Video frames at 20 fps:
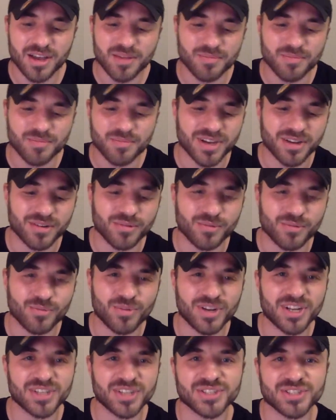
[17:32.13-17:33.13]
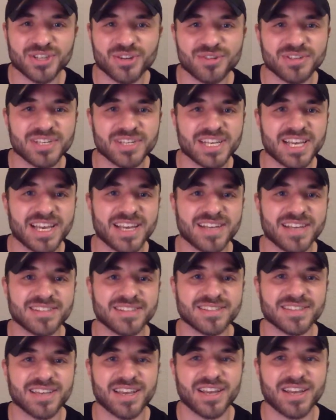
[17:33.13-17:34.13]
But when uncertainty
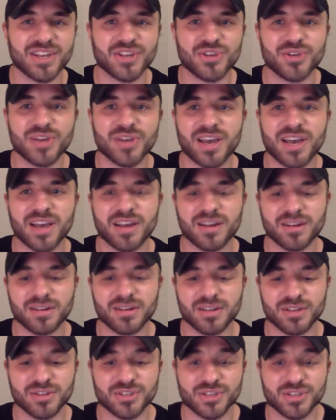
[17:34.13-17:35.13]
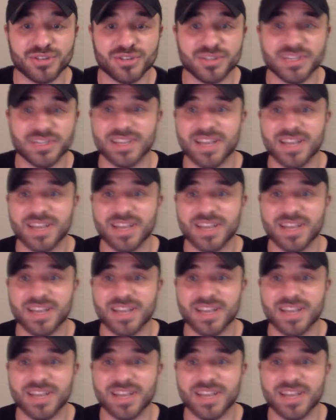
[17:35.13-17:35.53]
hits and you got uncertainty,